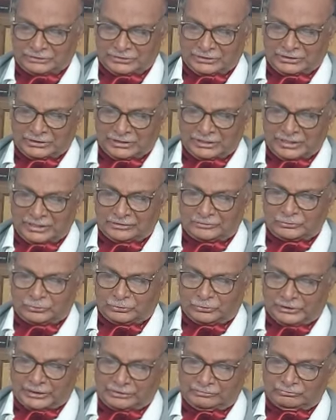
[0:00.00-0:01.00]
As old
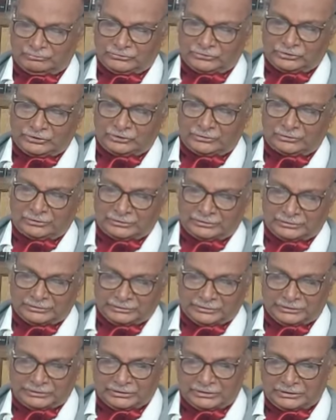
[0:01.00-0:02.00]
time's sake,
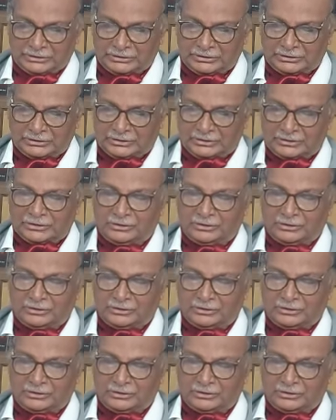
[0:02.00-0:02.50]
he